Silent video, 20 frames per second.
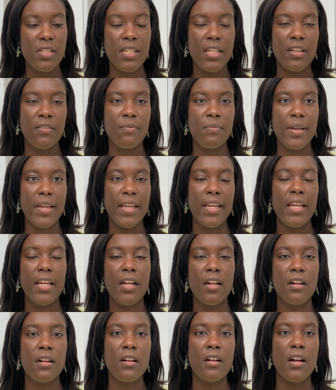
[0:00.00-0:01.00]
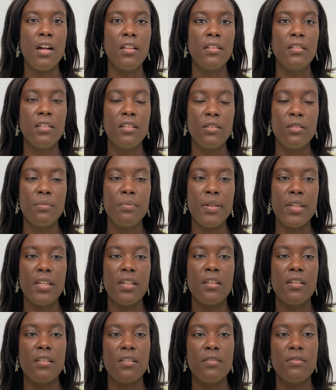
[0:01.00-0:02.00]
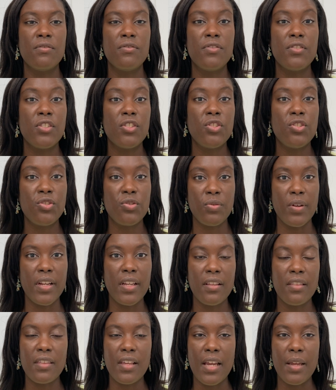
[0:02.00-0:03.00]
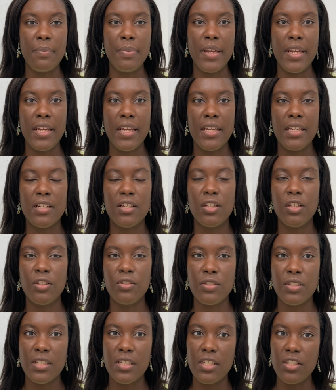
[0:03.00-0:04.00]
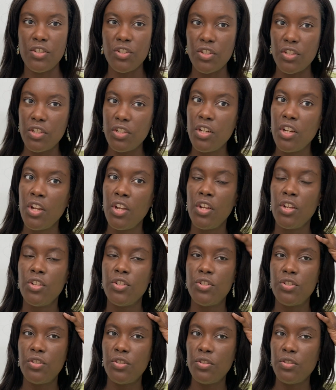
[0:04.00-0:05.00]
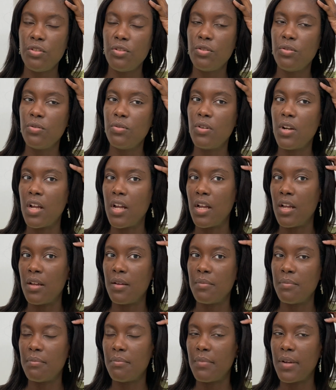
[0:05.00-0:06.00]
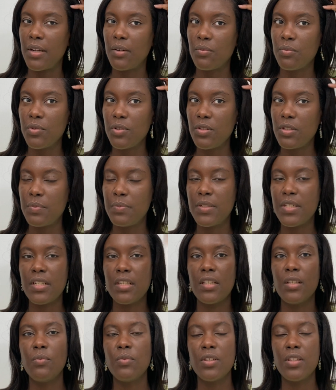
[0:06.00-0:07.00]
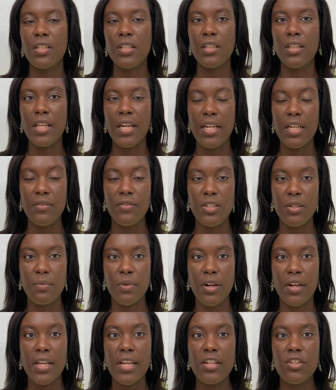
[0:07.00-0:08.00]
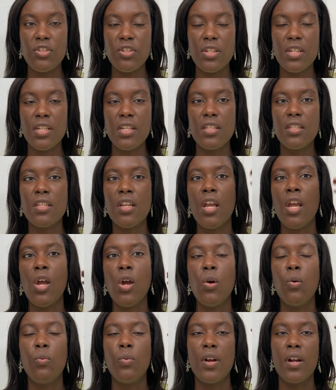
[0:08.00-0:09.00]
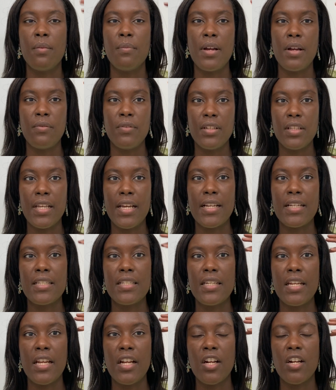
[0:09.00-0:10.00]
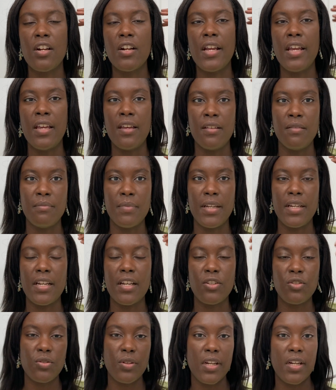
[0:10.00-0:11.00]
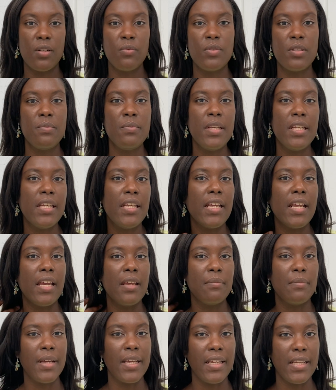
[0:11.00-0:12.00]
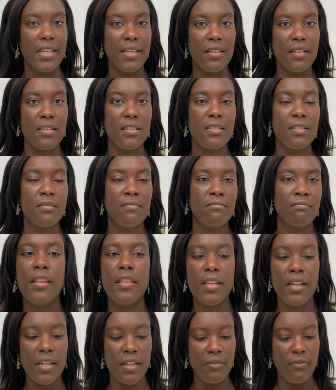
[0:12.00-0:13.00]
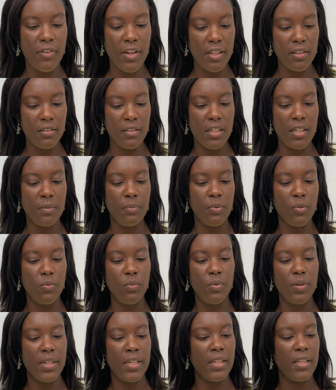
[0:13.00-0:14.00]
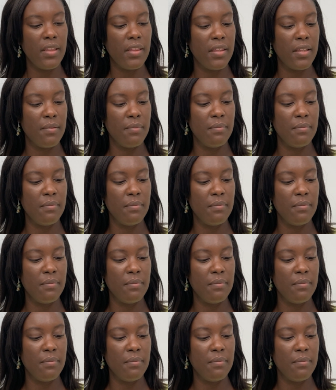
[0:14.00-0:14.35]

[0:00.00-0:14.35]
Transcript: to give my hair a little bit of strength. I paid close attention to my roots, particularly where the line of demarcation is, where my relaxed hair and my natural hair was meeting, and my ends. And then I followed up with